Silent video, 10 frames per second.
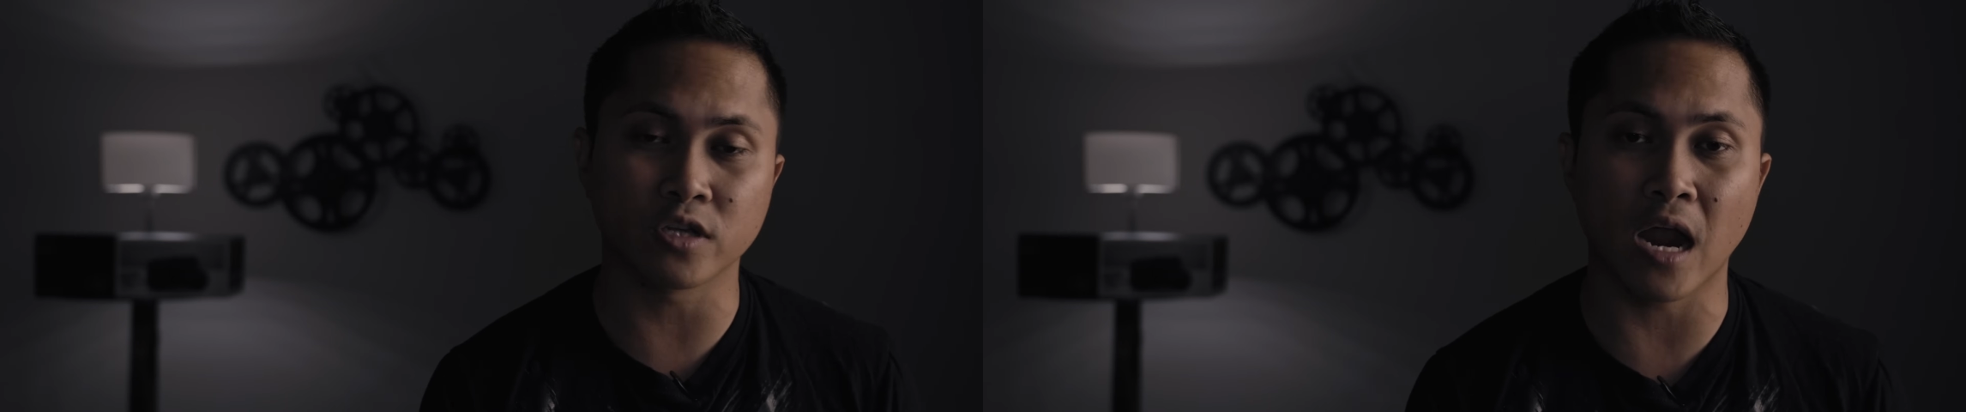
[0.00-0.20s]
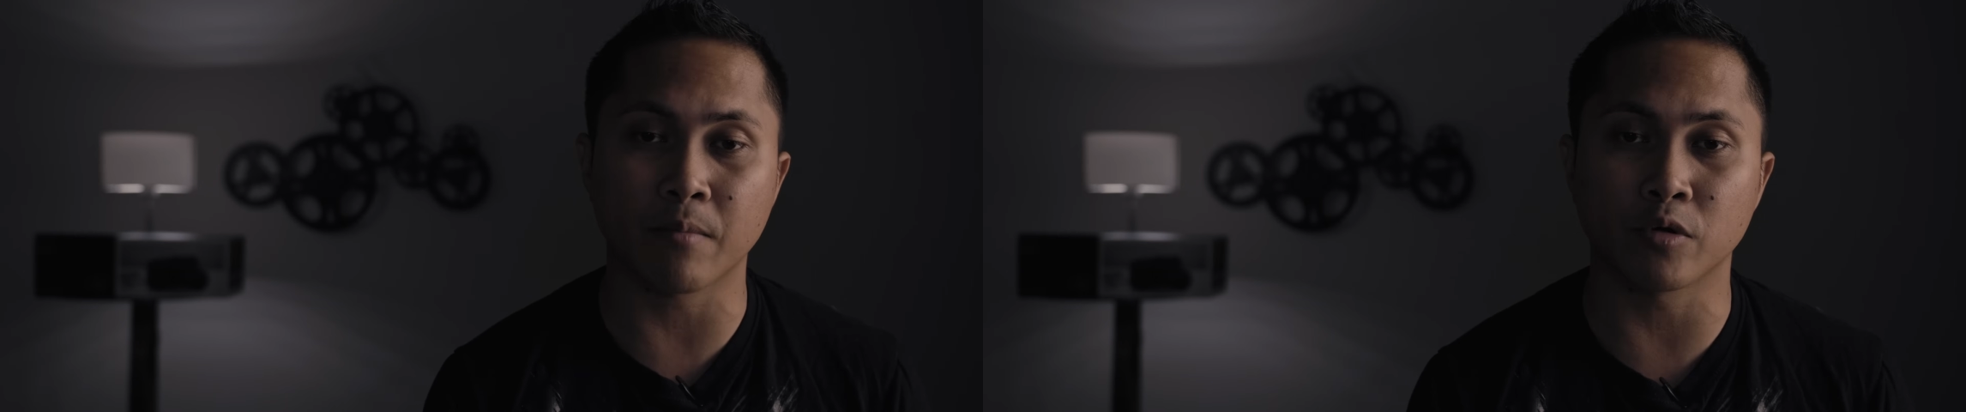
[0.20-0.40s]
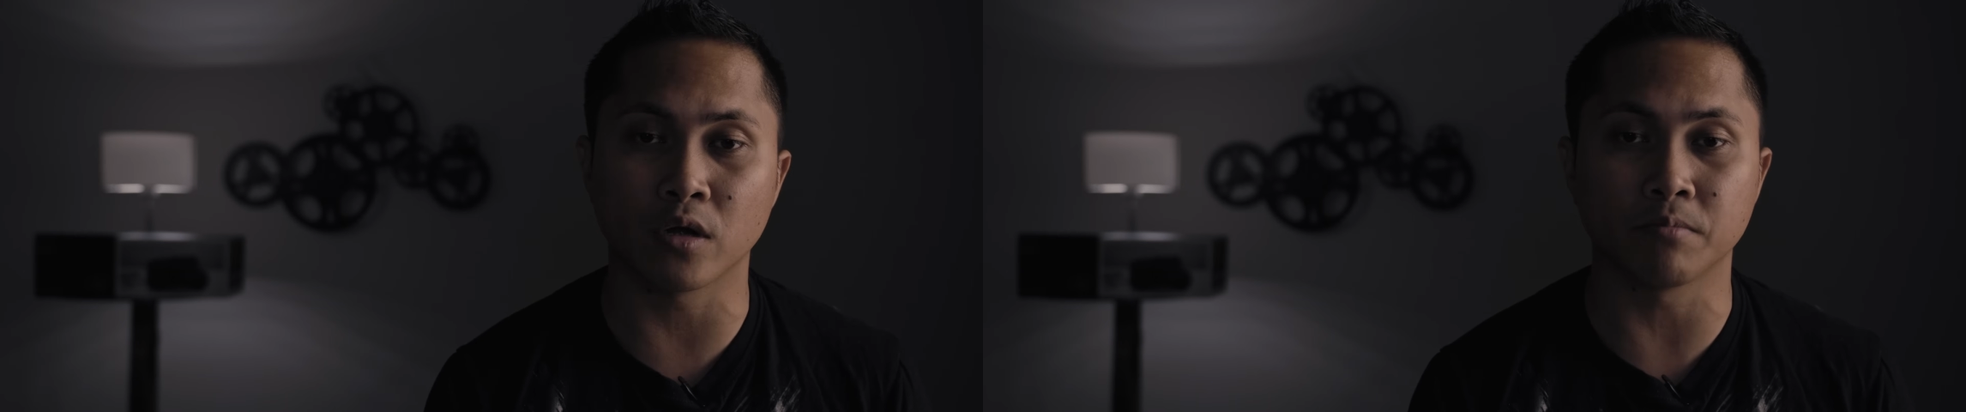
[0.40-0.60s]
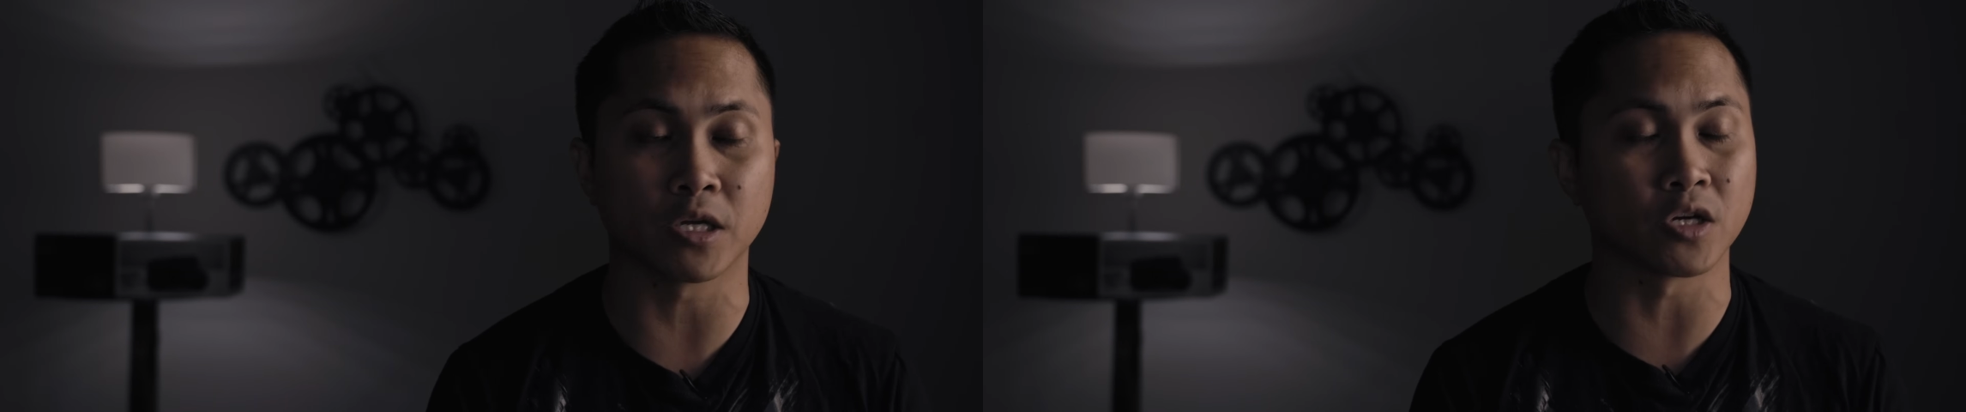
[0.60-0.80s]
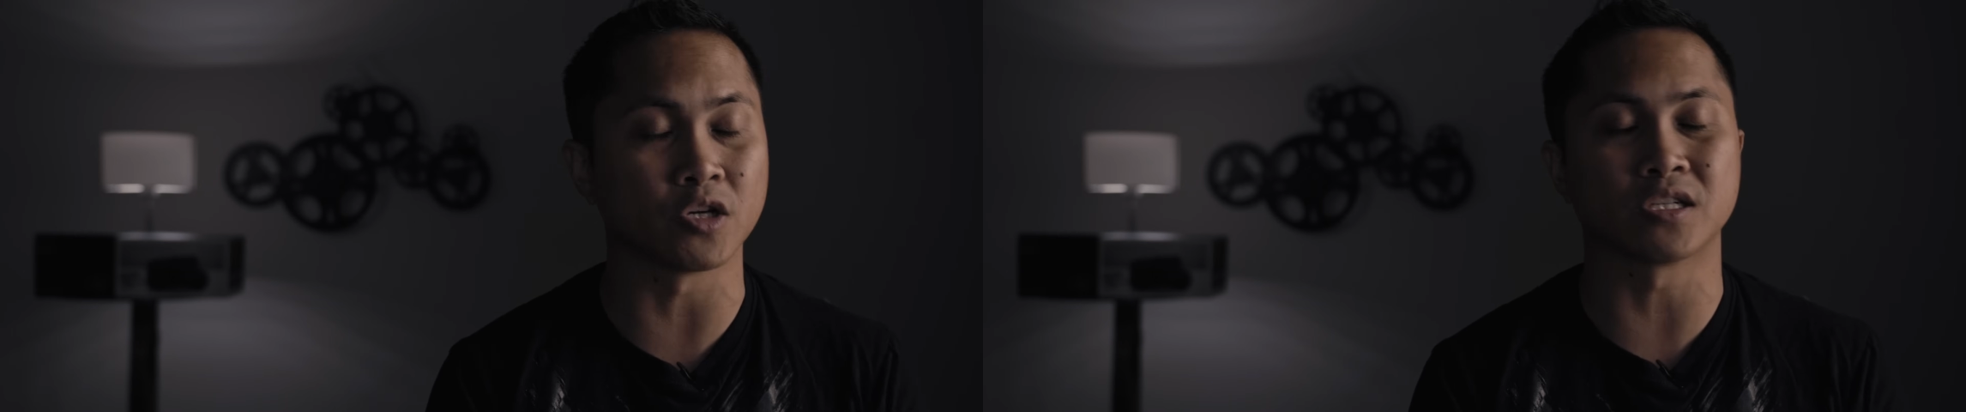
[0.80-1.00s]
camera
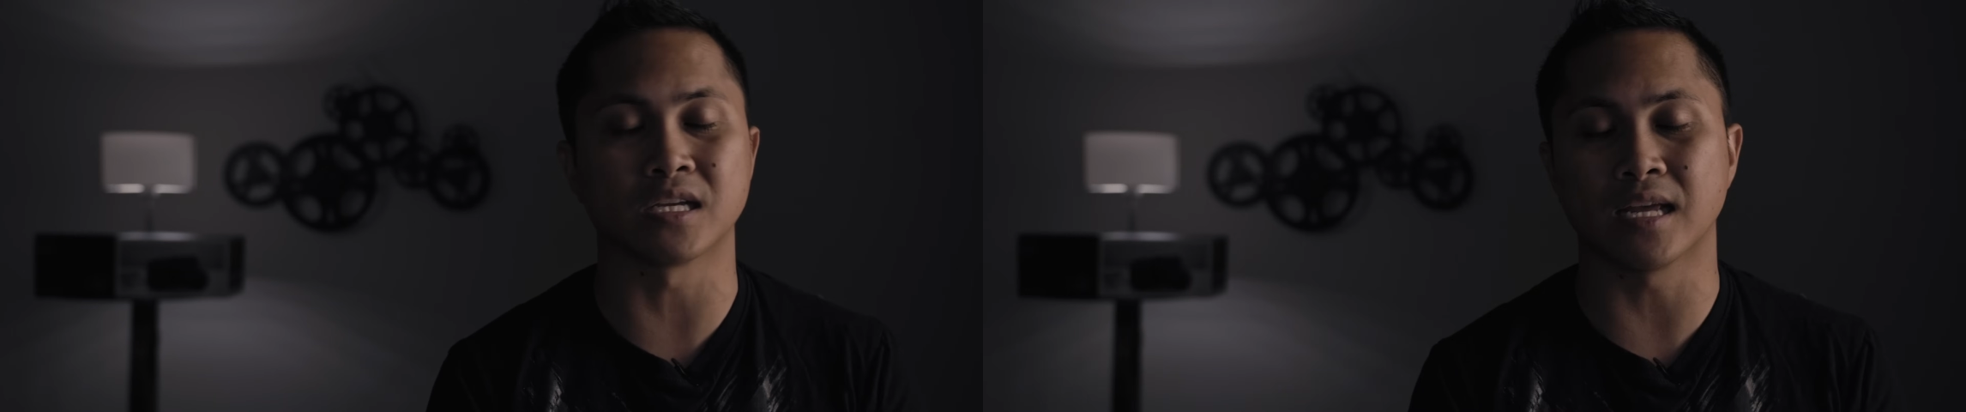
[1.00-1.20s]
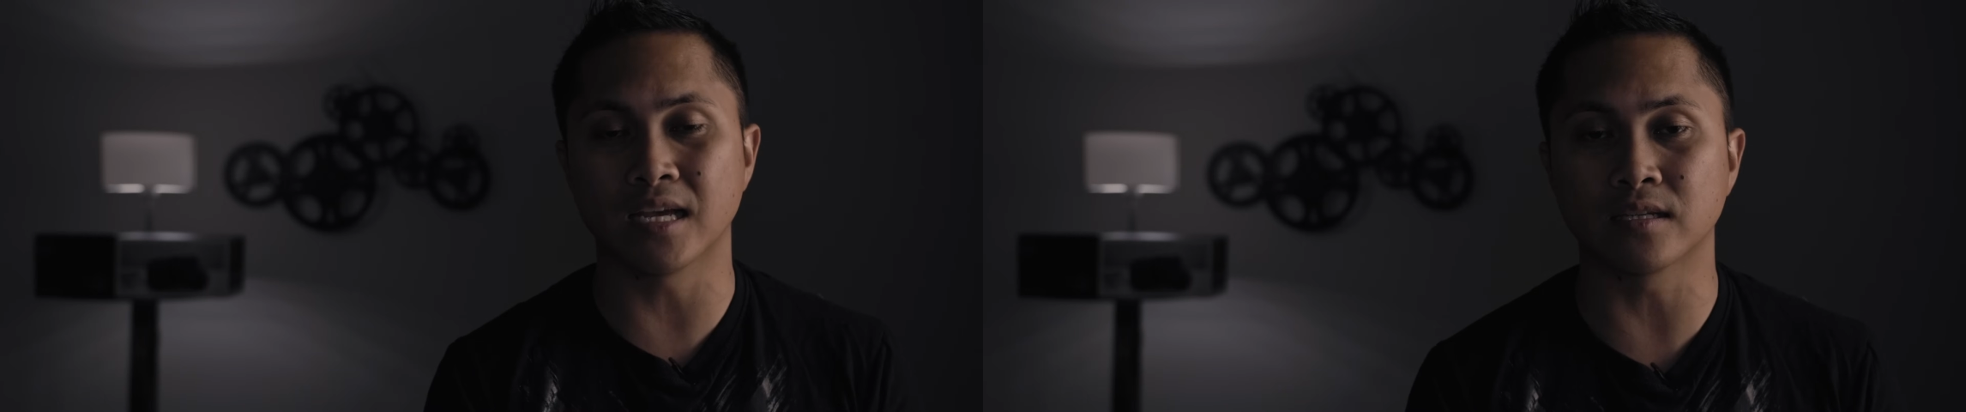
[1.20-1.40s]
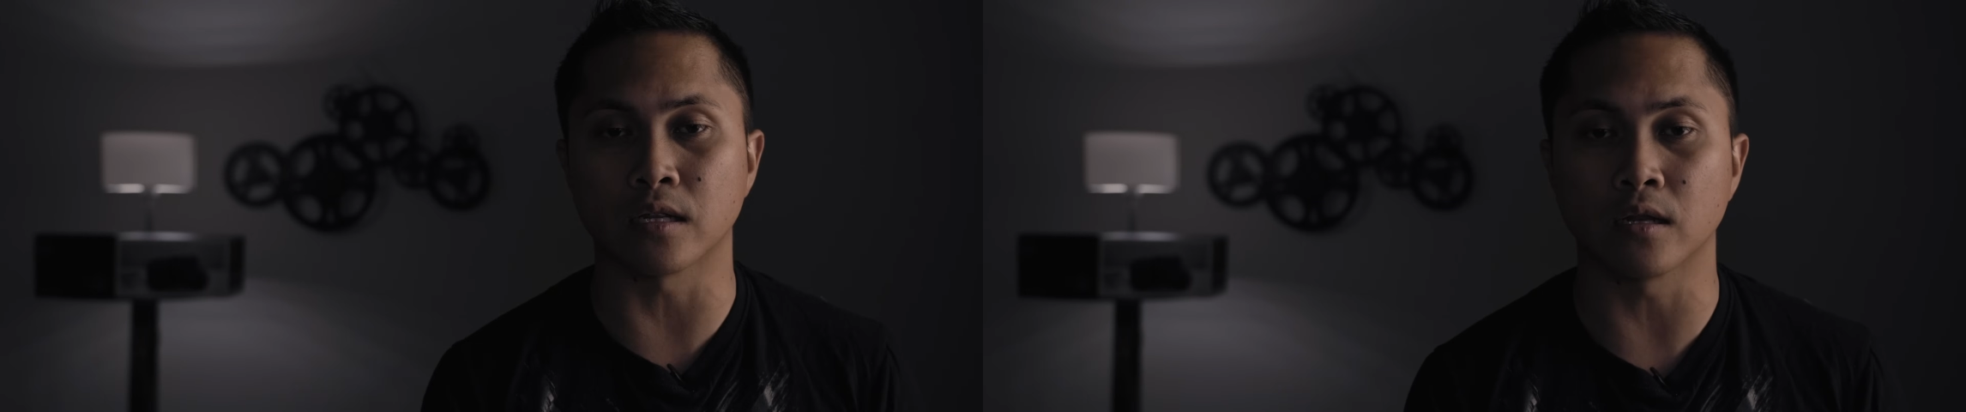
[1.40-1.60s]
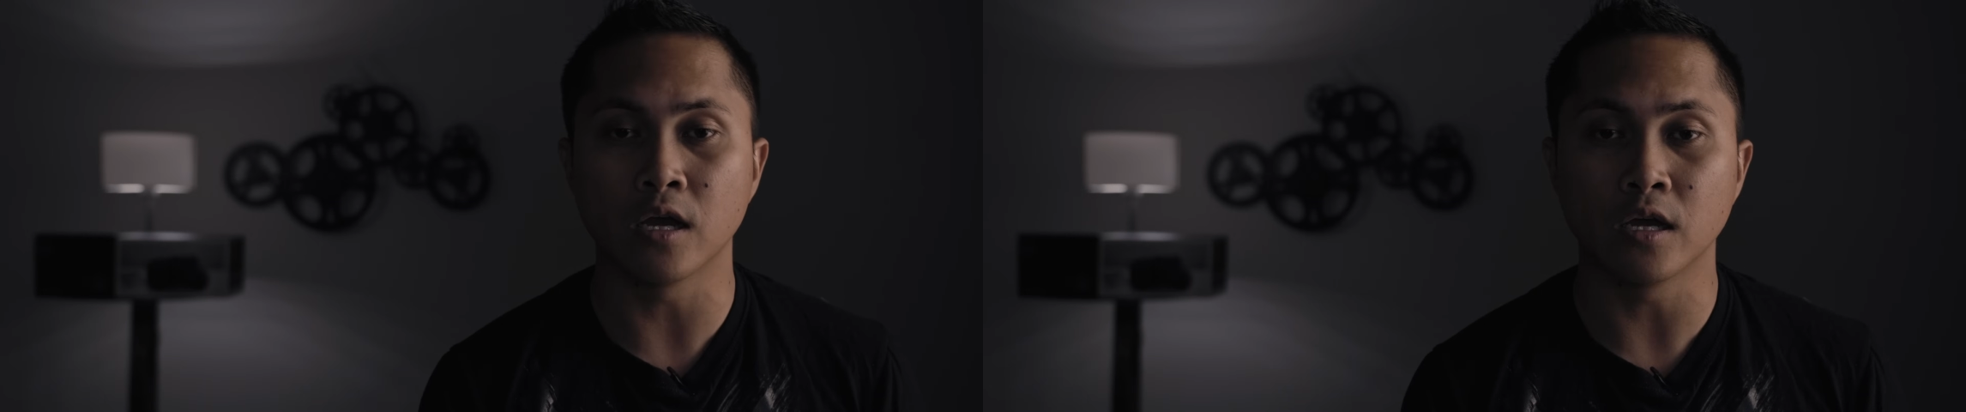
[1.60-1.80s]
because it isn't.